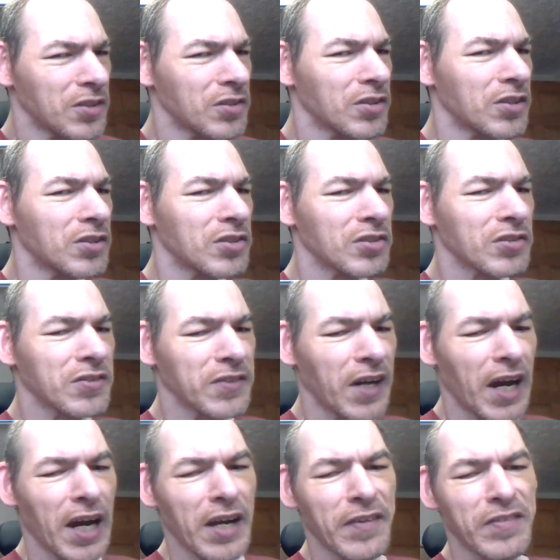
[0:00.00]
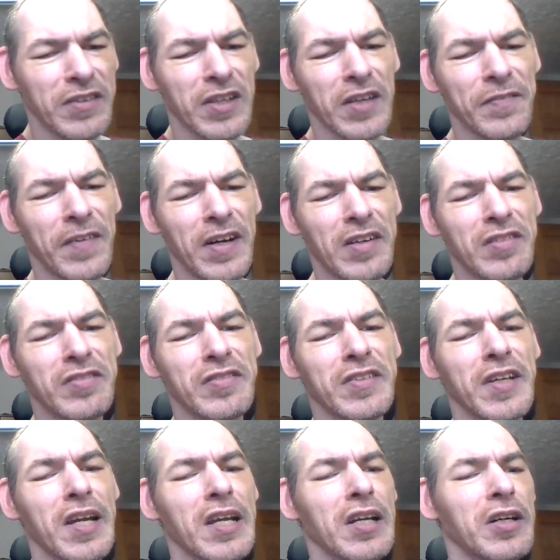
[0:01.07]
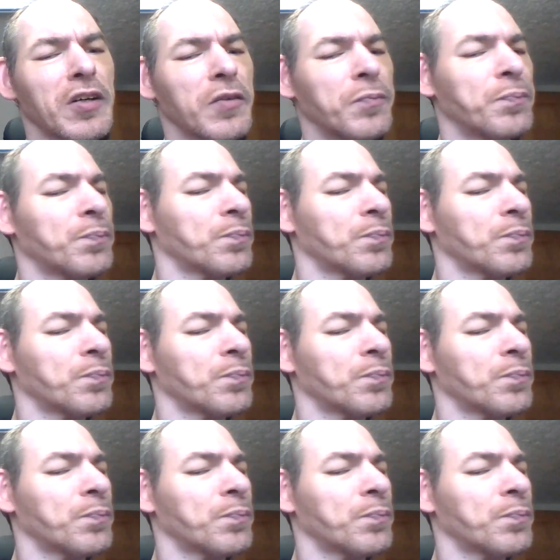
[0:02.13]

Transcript: subscribe to my channel